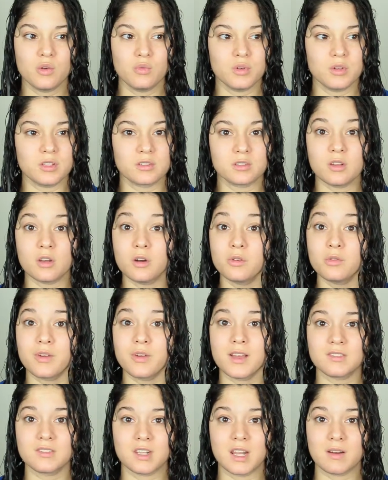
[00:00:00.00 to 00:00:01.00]
with
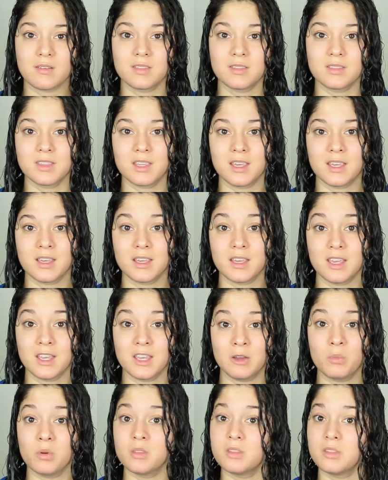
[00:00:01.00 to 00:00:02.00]
sulfates and everything
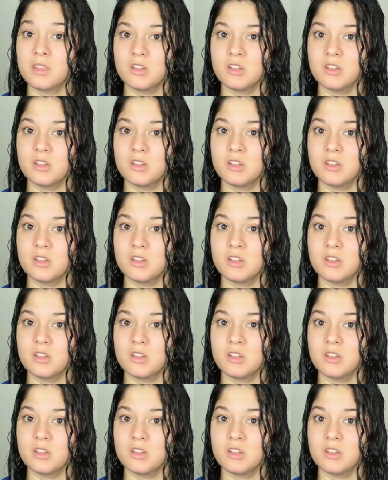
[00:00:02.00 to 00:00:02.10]
and with